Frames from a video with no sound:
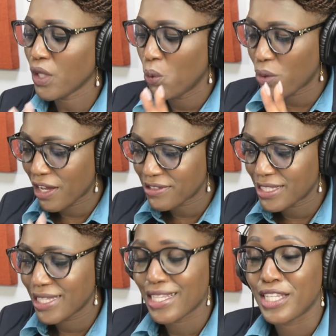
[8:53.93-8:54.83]
we have
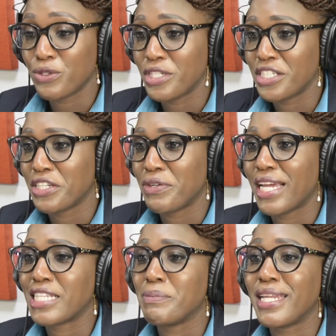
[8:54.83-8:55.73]
seen that the judiciary
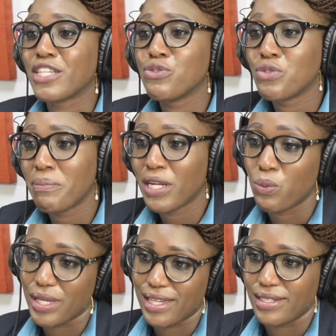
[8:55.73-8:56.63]
has been extremely
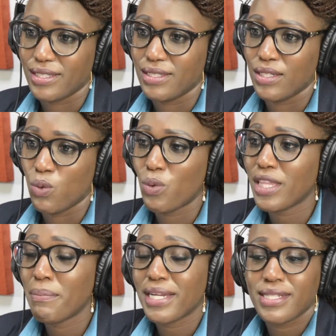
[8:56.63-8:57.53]
weakened,
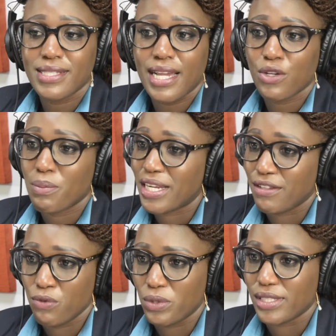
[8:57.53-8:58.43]
whether by design or by
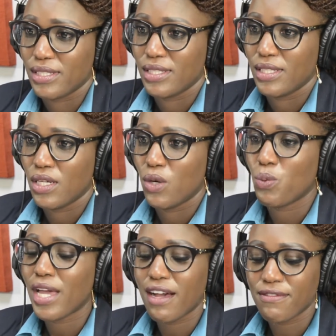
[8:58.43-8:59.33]
default.
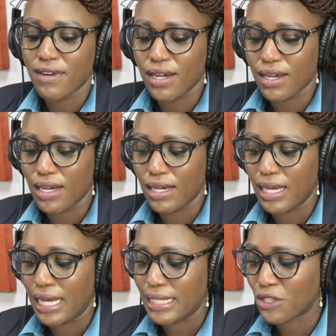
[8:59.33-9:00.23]
We have
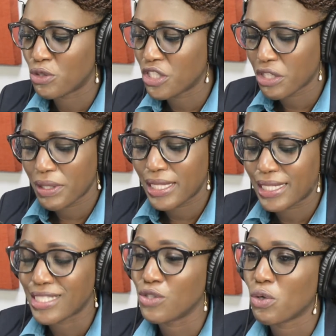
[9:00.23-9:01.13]
a judiciary
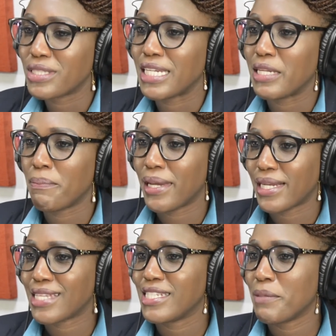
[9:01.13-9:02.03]
that is not
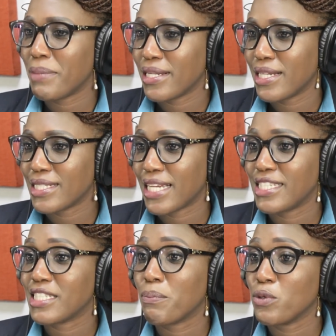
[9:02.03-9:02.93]
independent
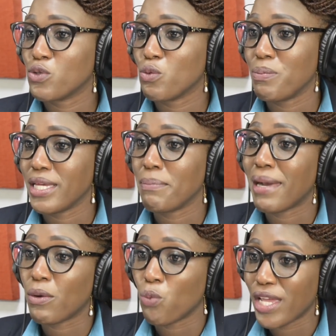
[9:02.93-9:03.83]
as it's supposed to be
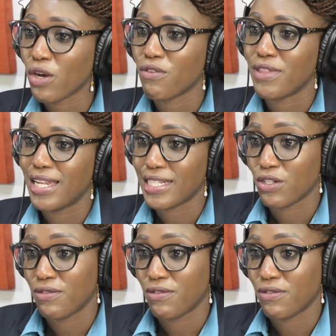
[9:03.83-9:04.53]
by way of the letter